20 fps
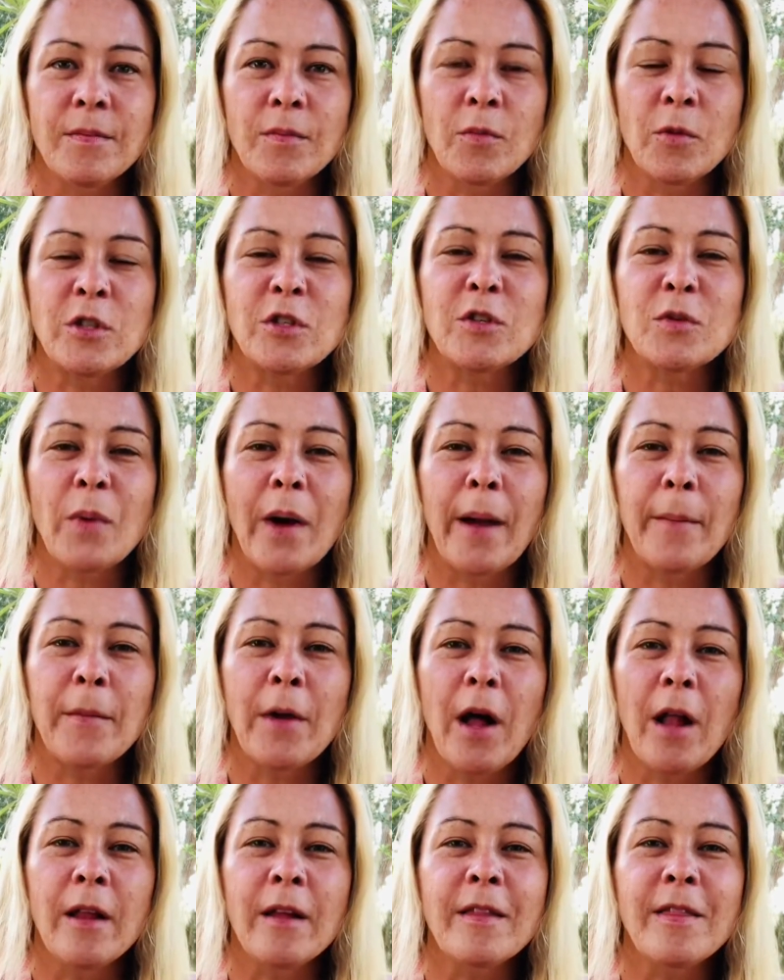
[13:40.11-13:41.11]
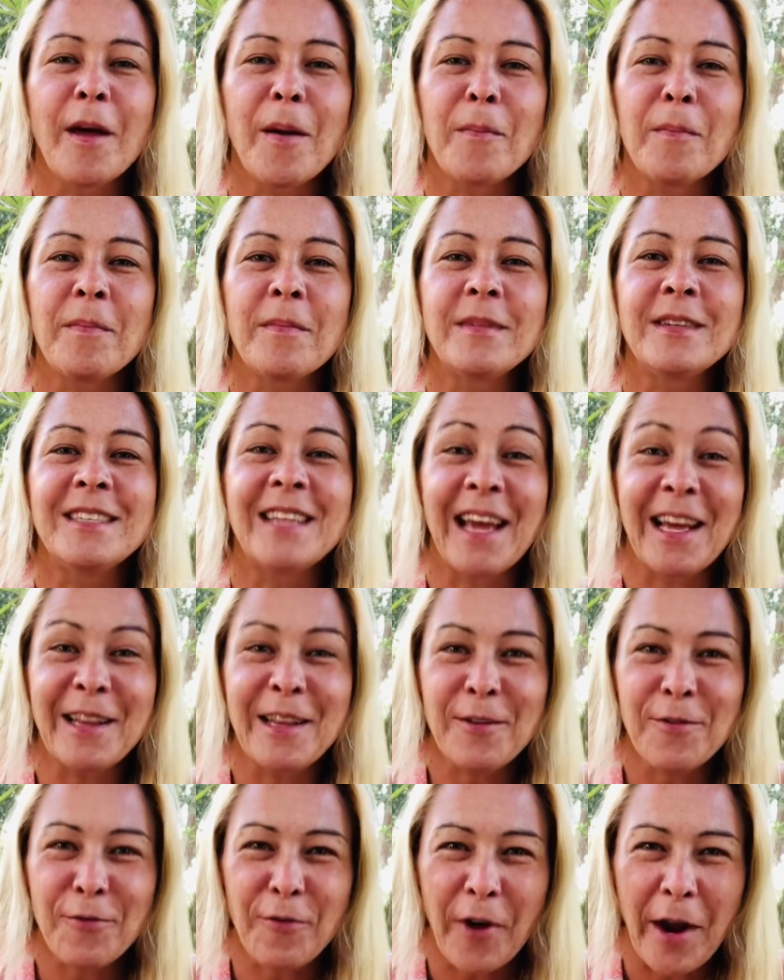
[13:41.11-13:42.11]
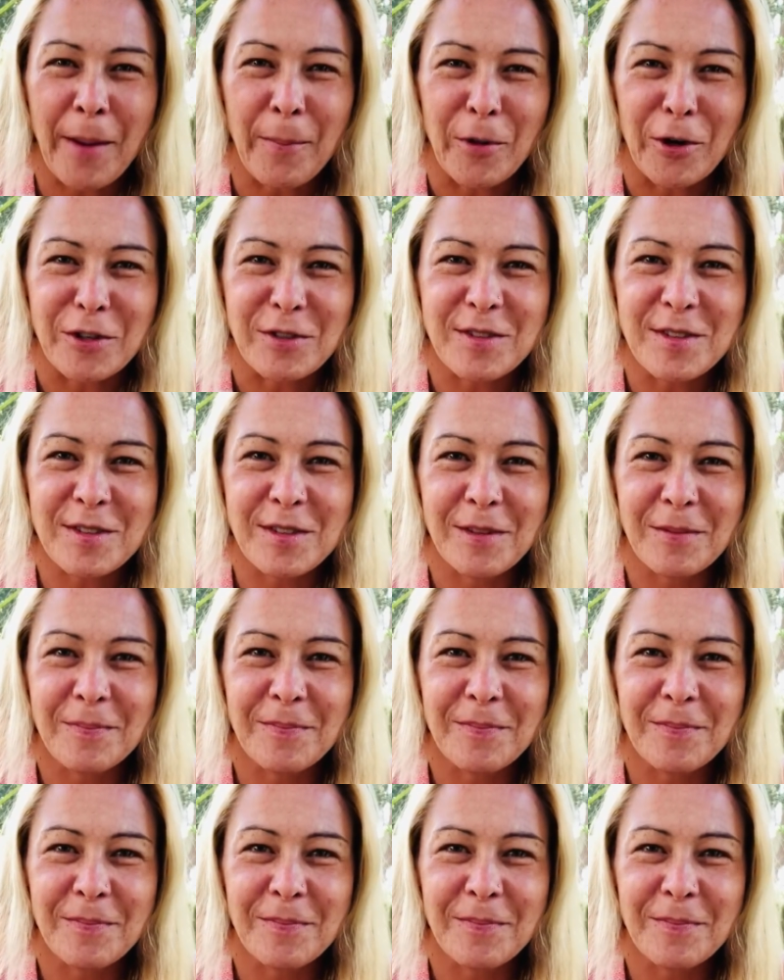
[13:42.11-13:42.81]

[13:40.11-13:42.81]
which is why I'm calling them daily framers,